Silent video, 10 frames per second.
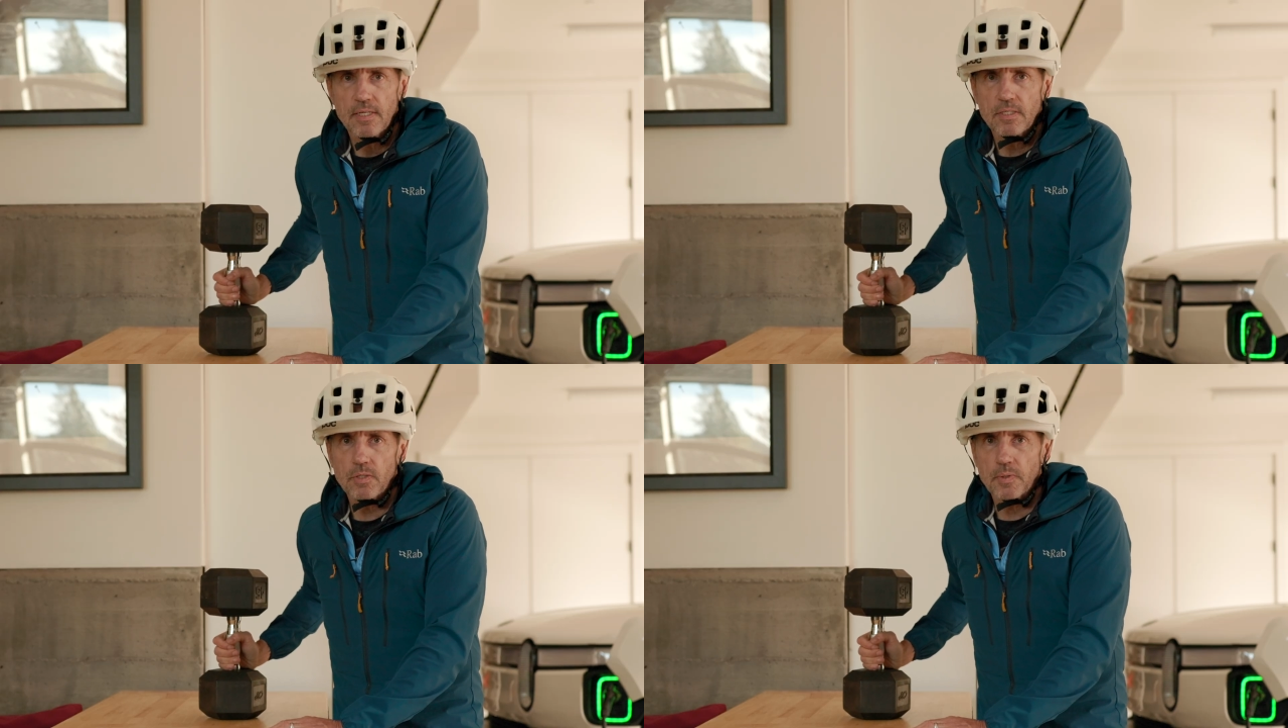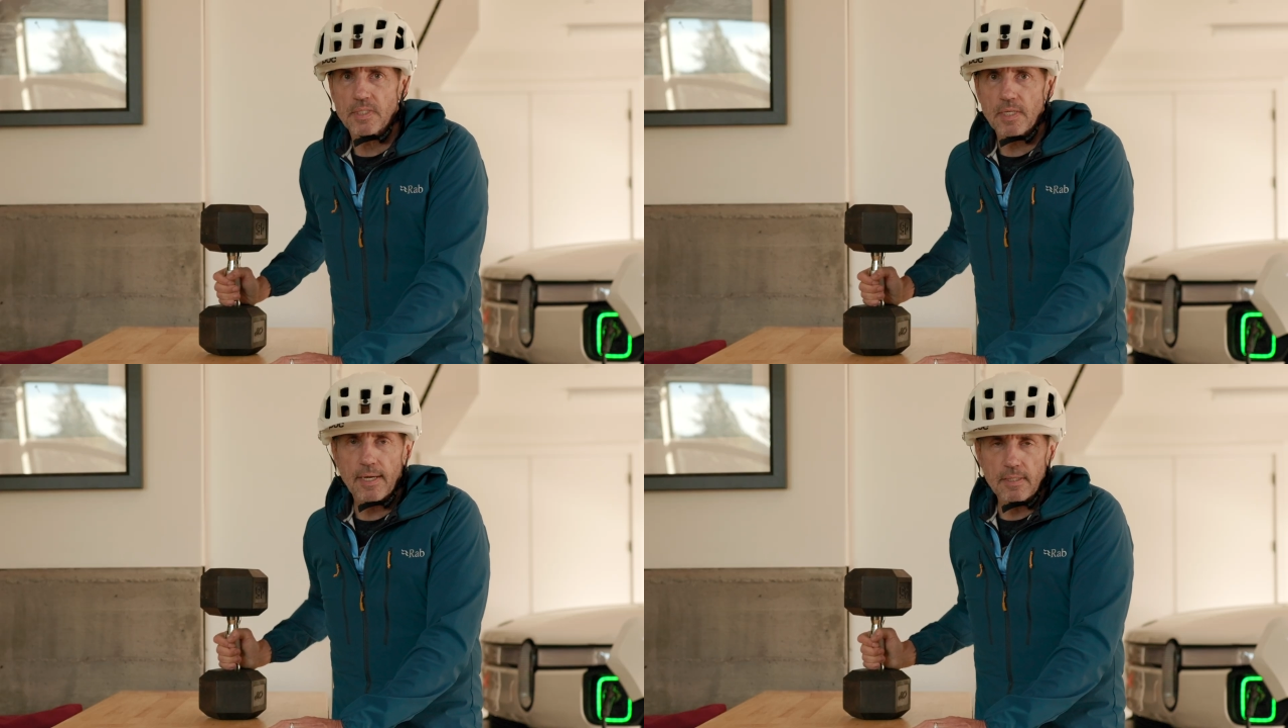So
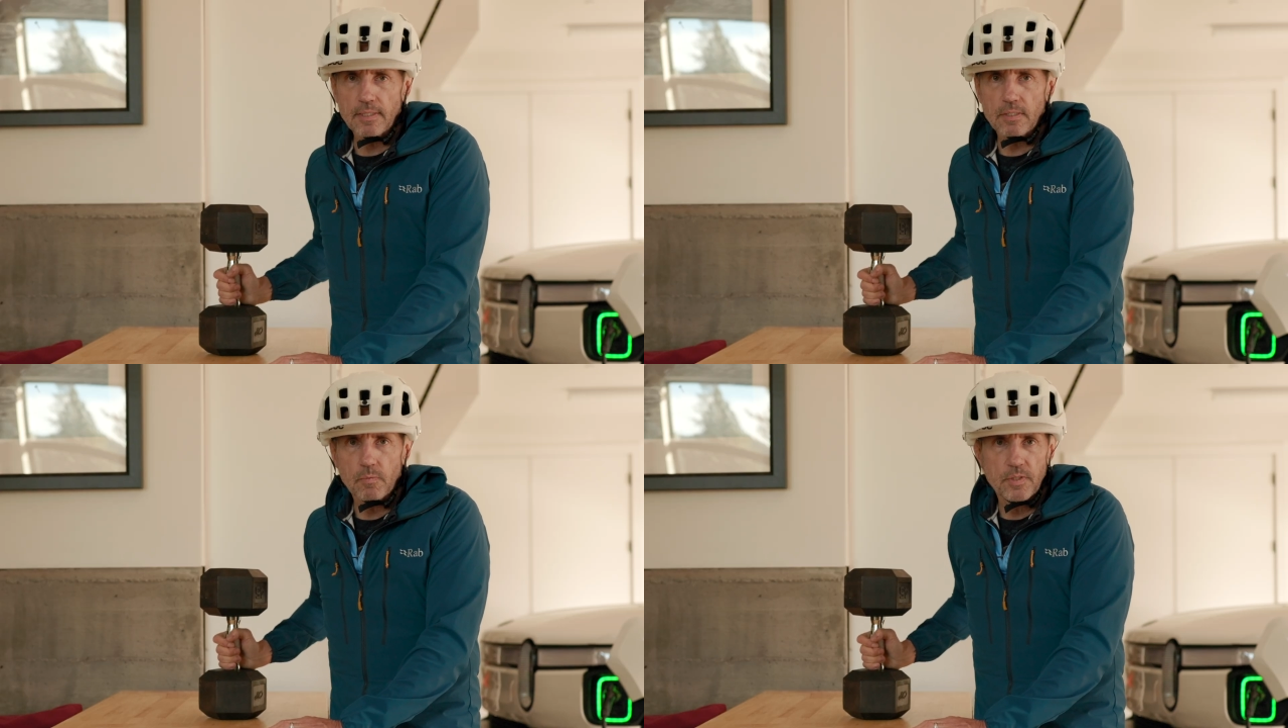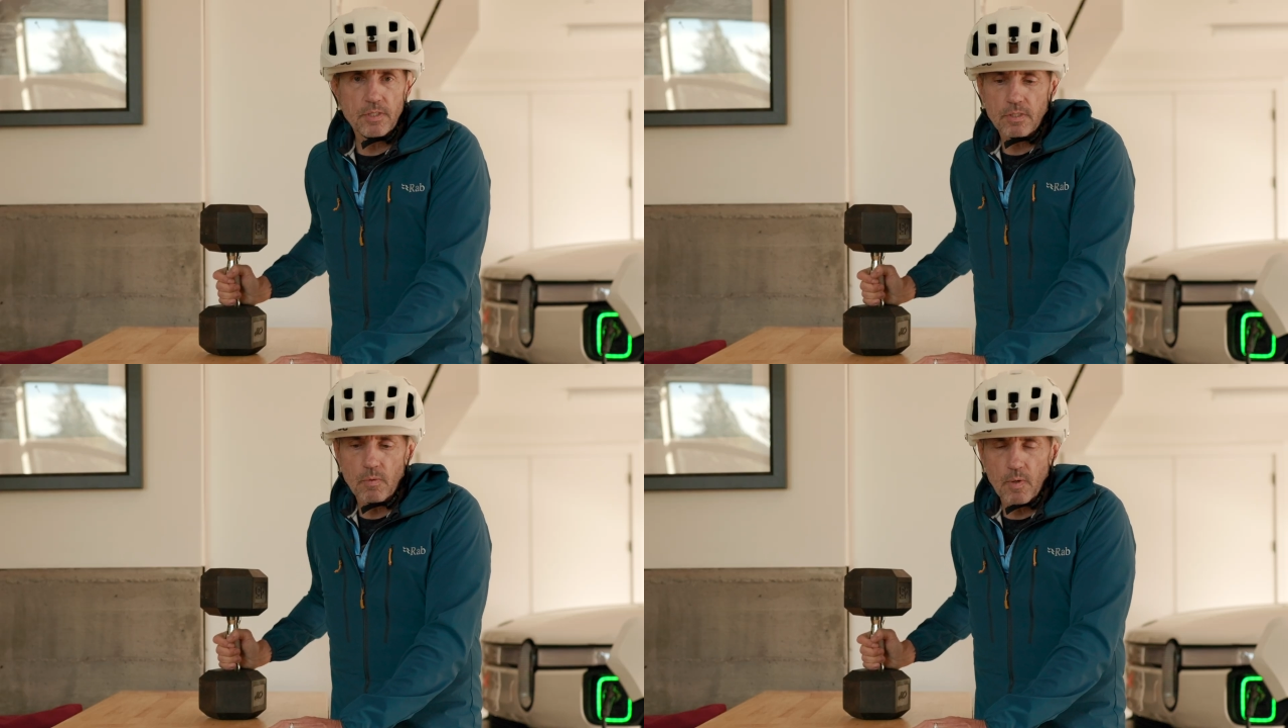as cyclists, we
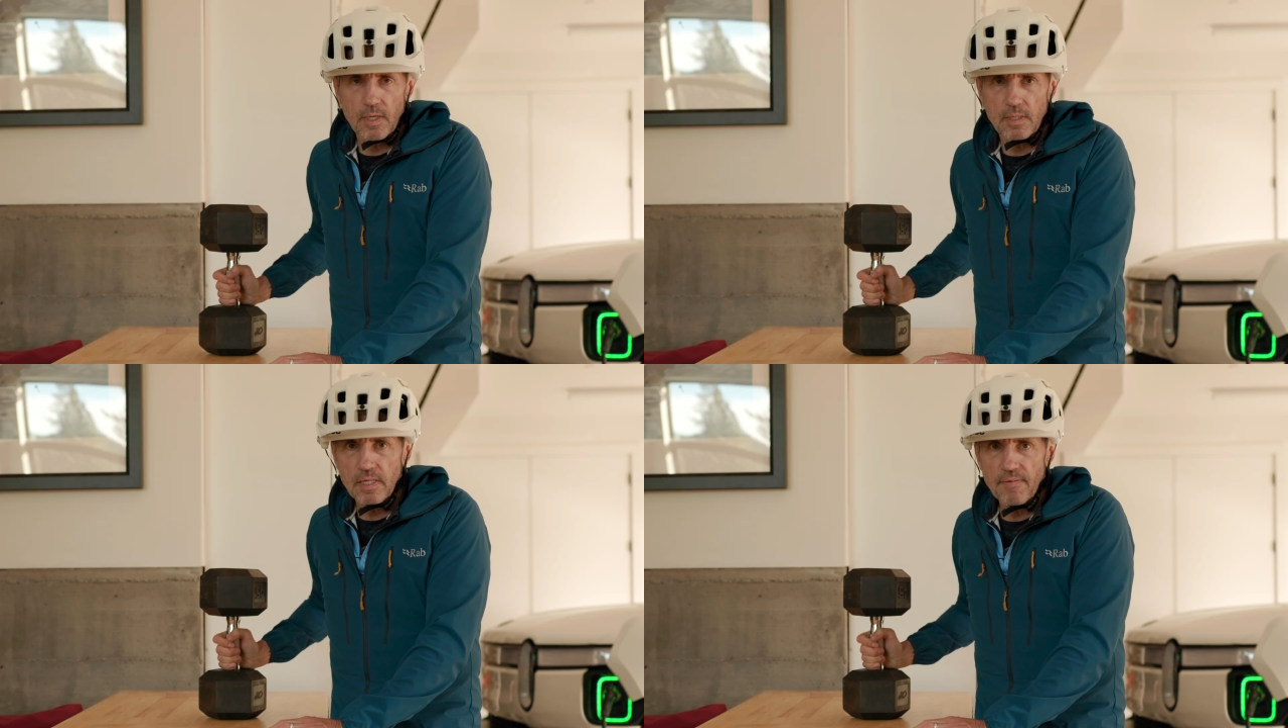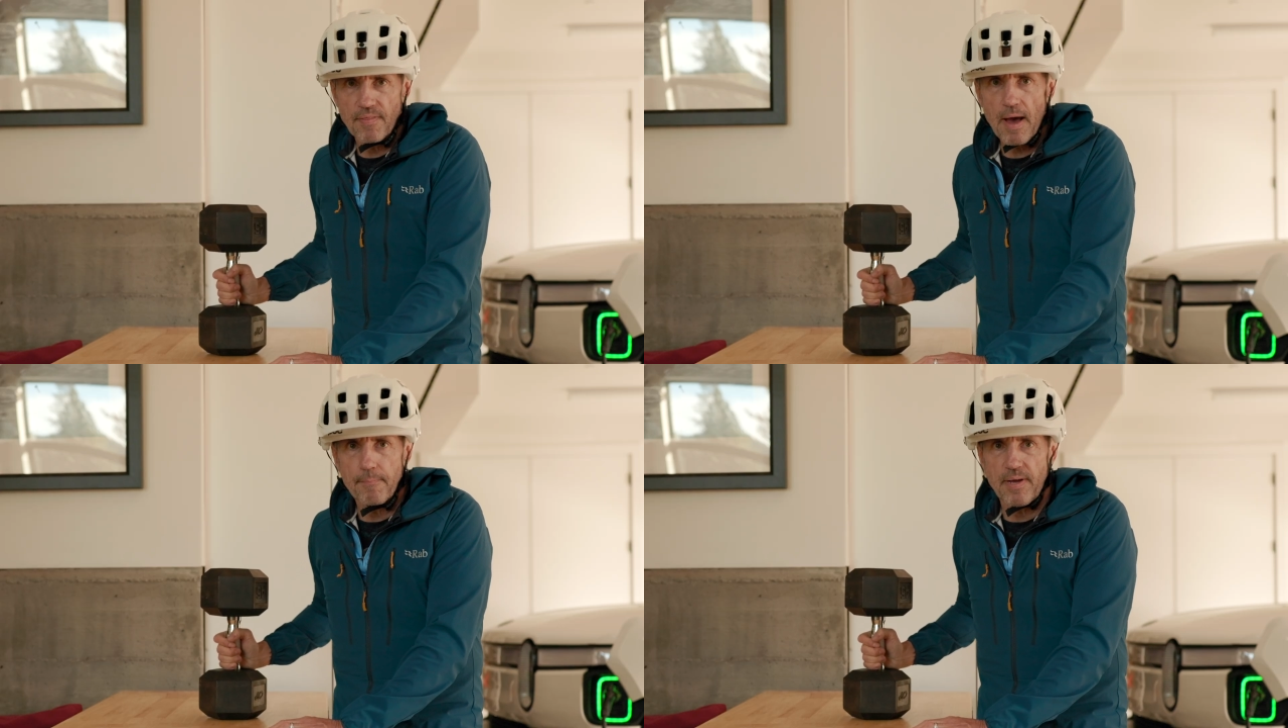just don't want to
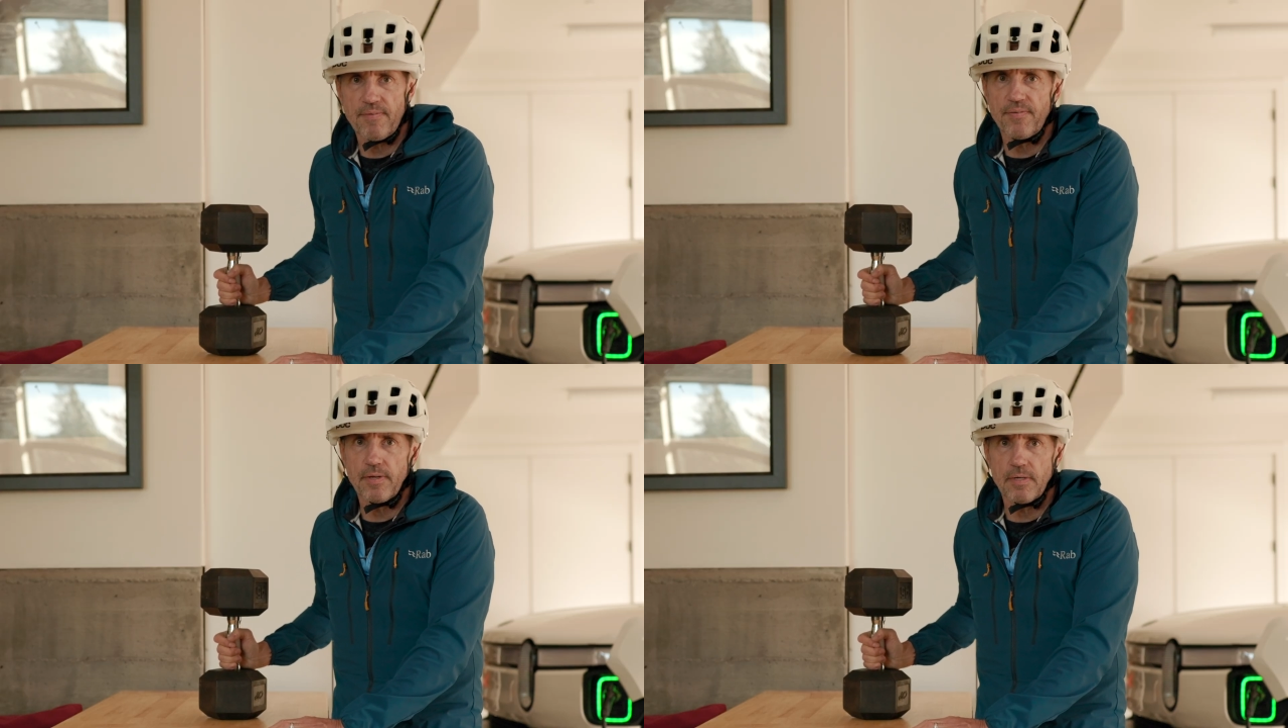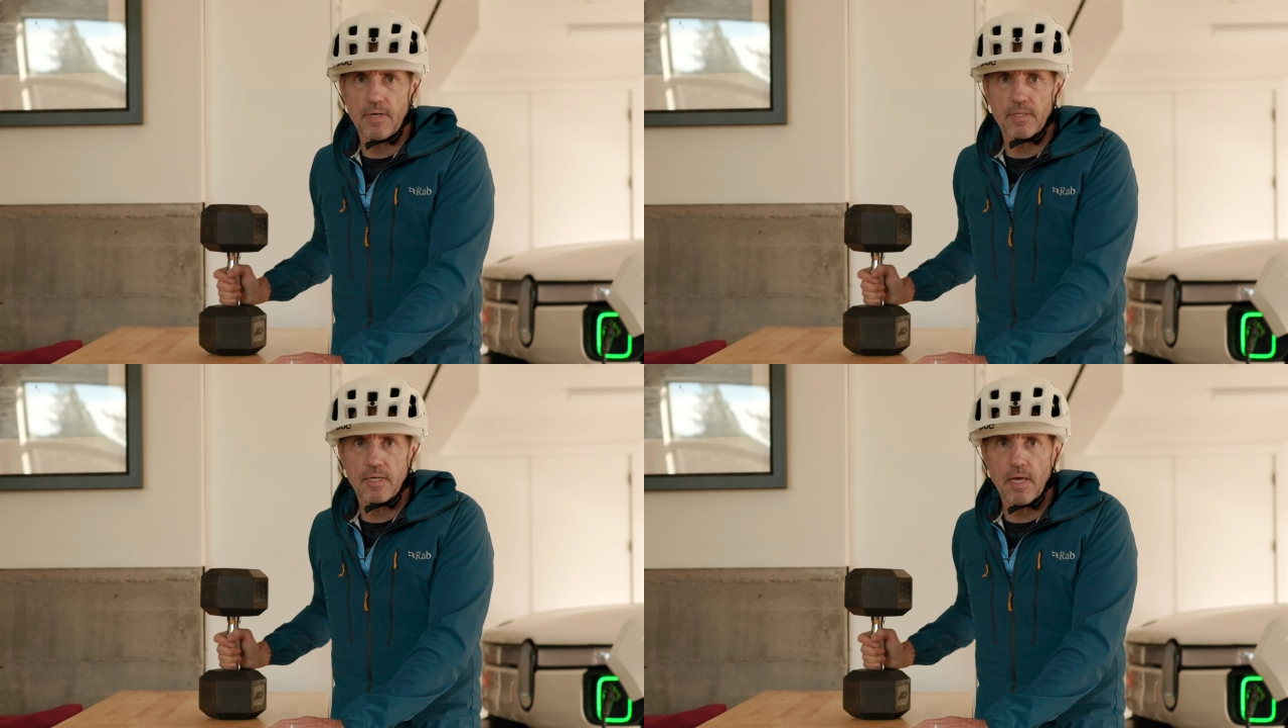leave that benefit on the